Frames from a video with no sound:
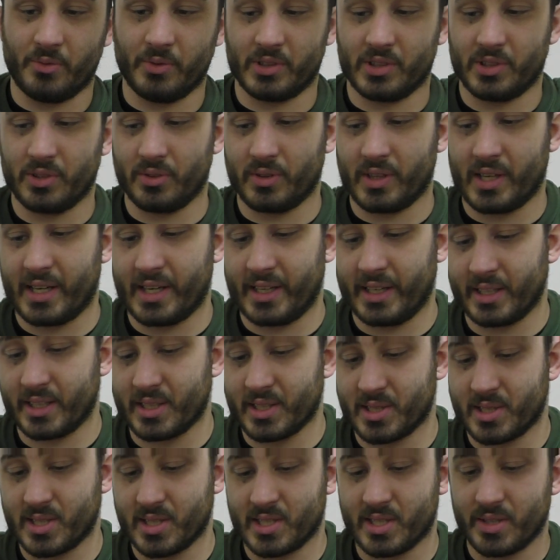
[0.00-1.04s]
with the rag
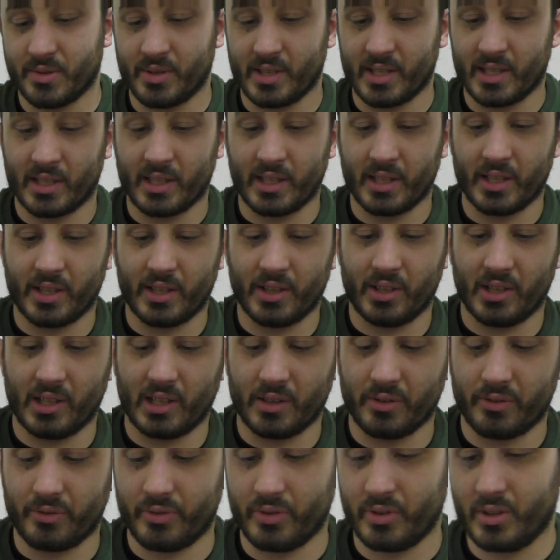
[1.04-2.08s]
just to see what I can get
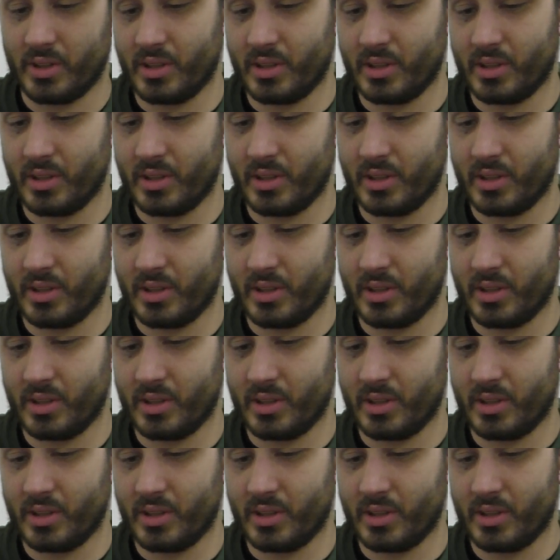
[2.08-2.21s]
off.